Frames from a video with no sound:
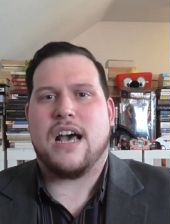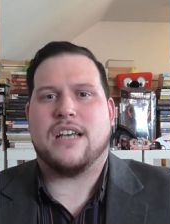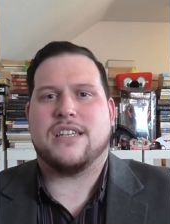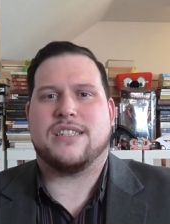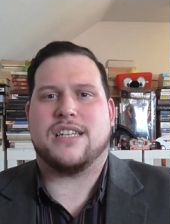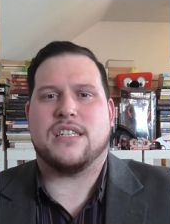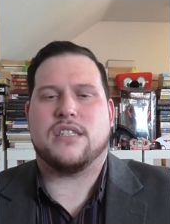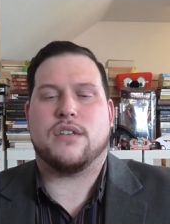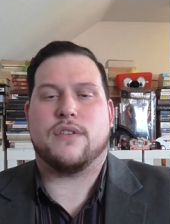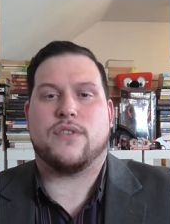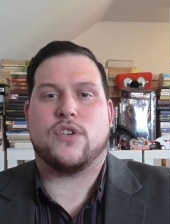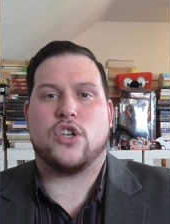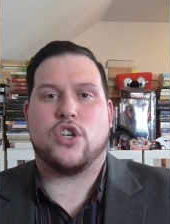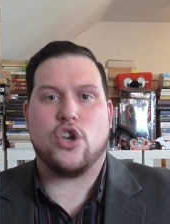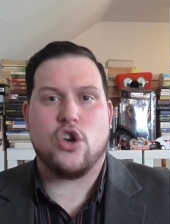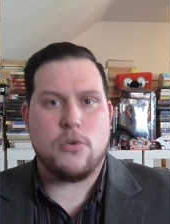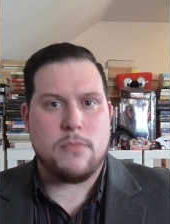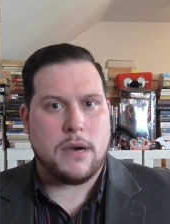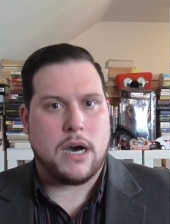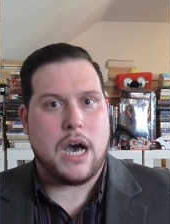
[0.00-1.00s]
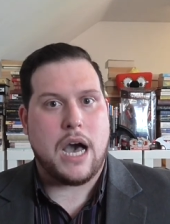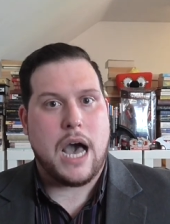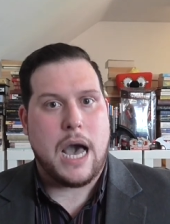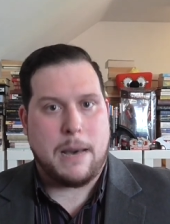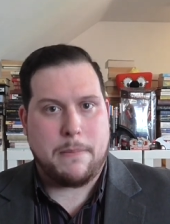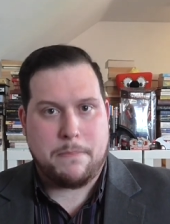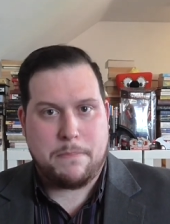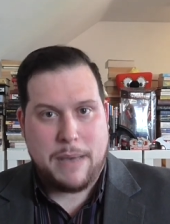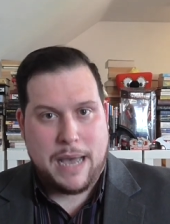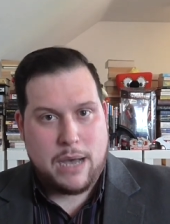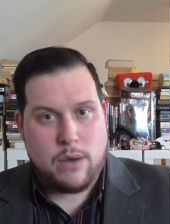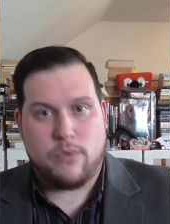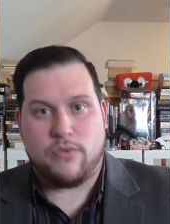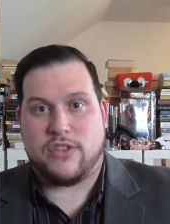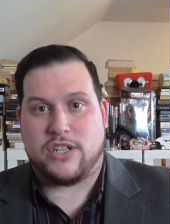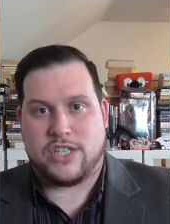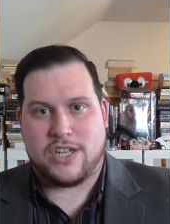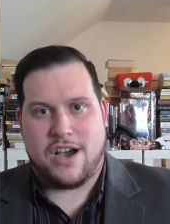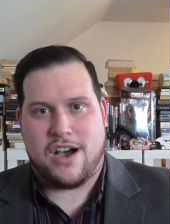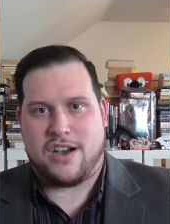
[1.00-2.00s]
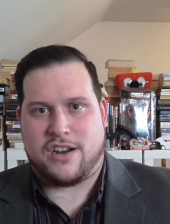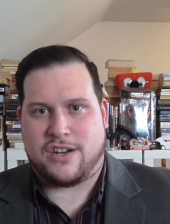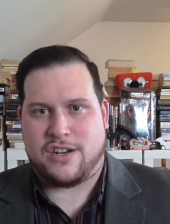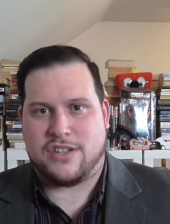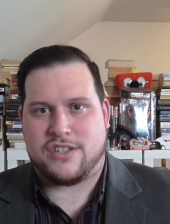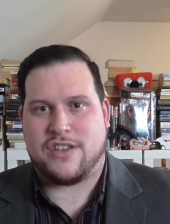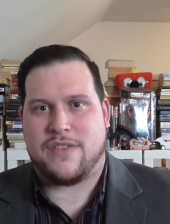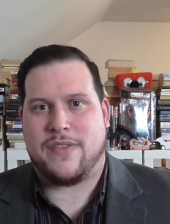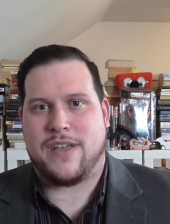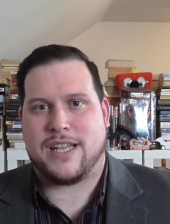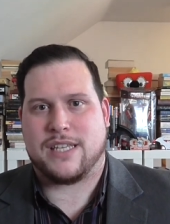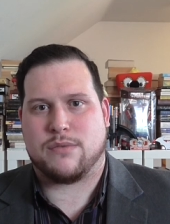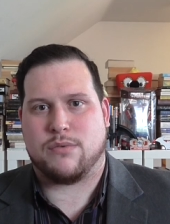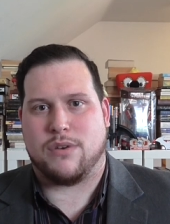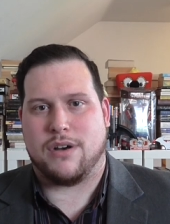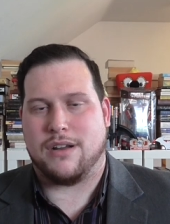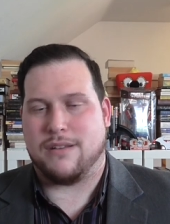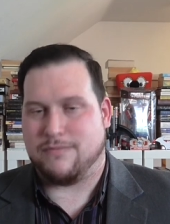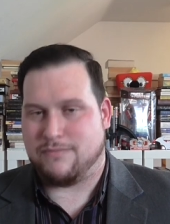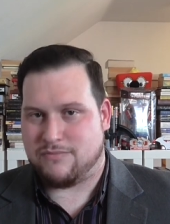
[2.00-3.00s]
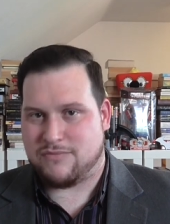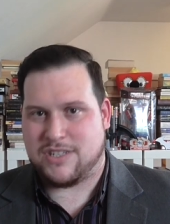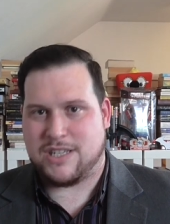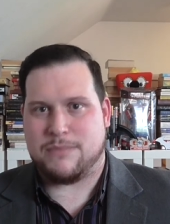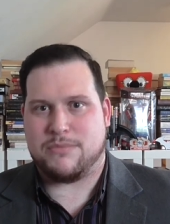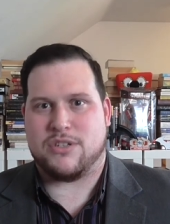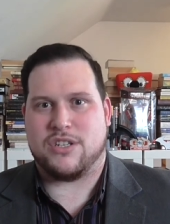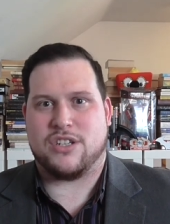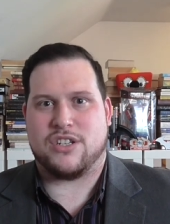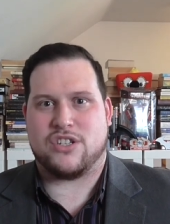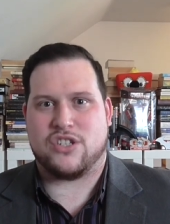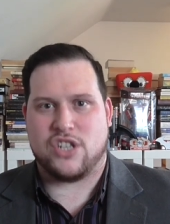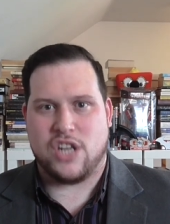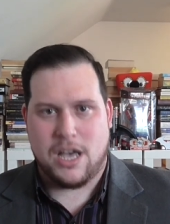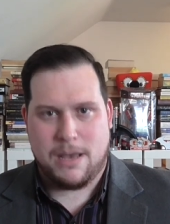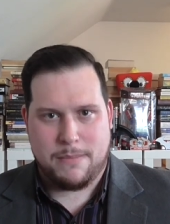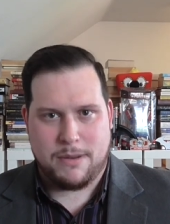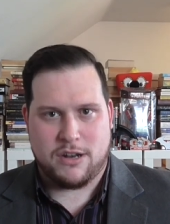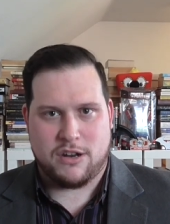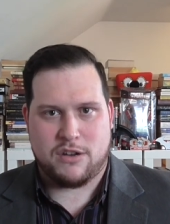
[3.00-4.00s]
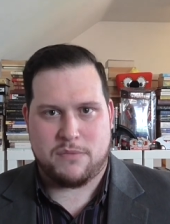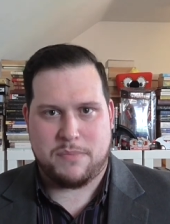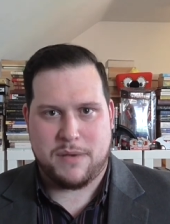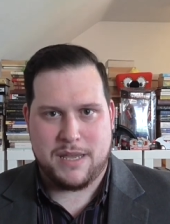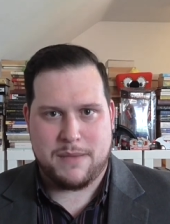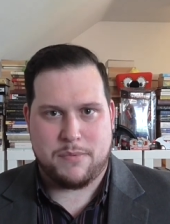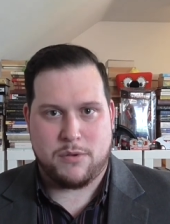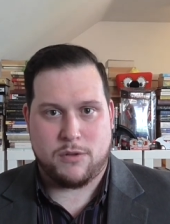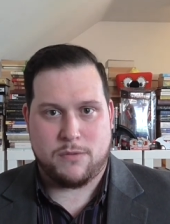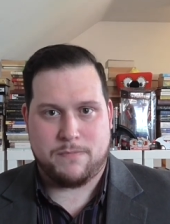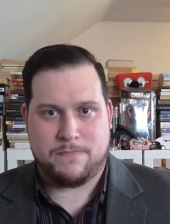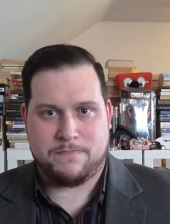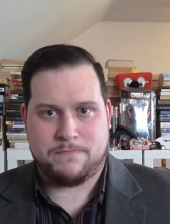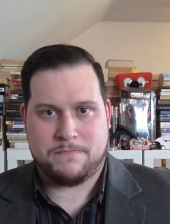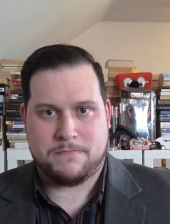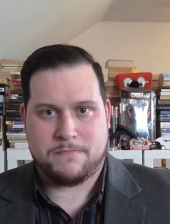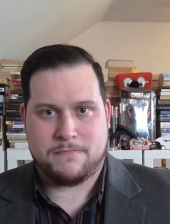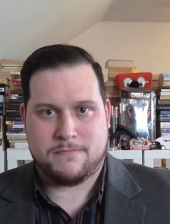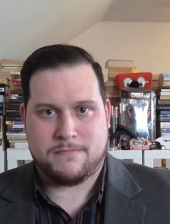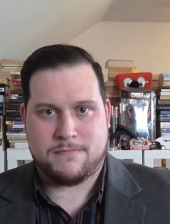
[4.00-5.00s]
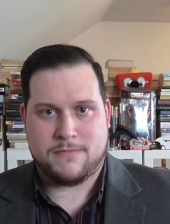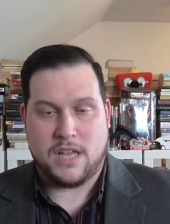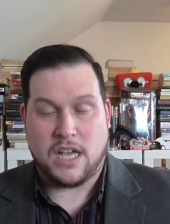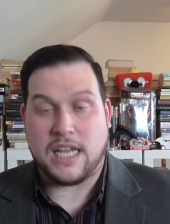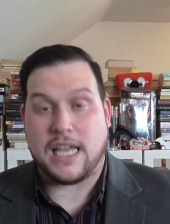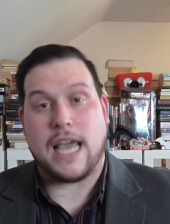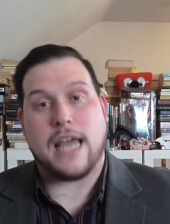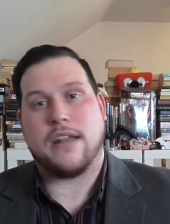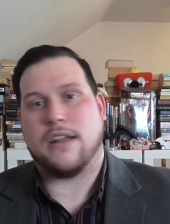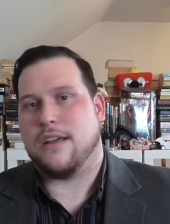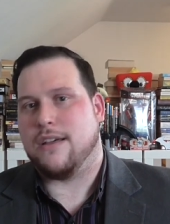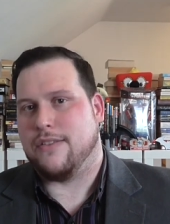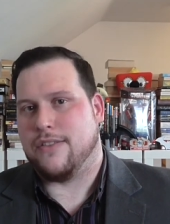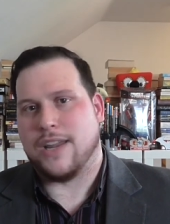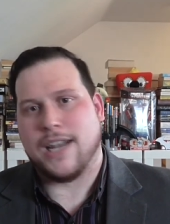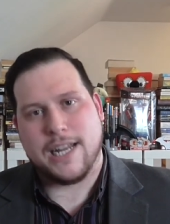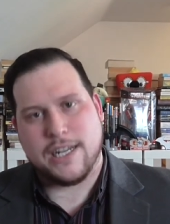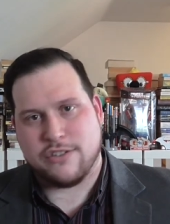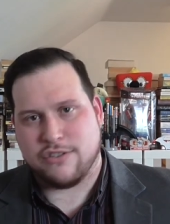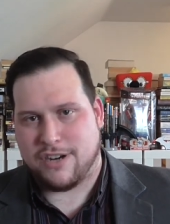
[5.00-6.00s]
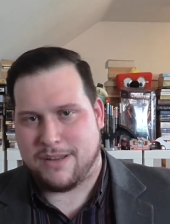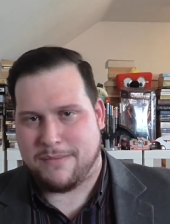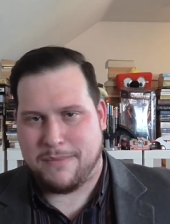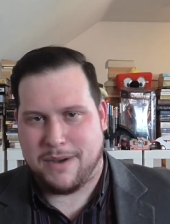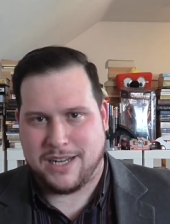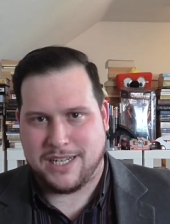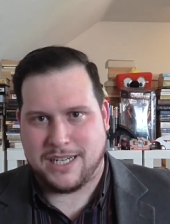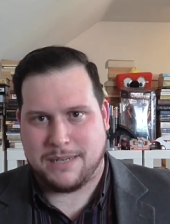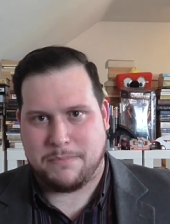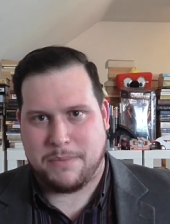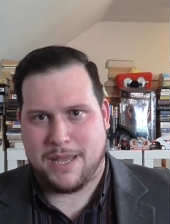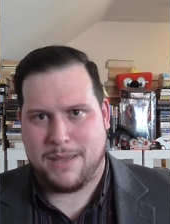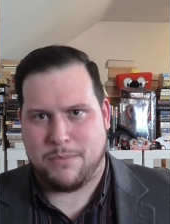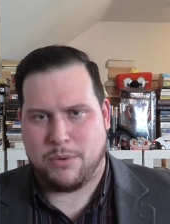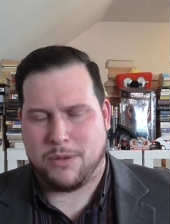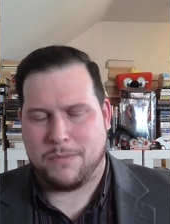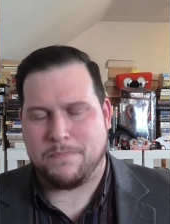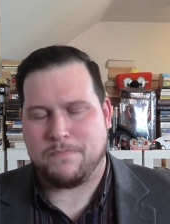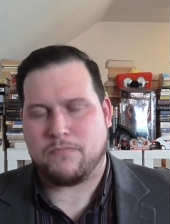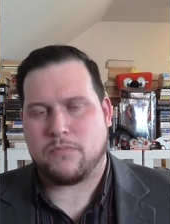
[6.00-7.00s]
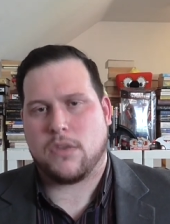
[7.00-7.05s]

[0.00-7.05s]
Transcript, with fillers: a sense of humour about the darkness and that's what seems to disturb a lot of people. Again, the literally minded people.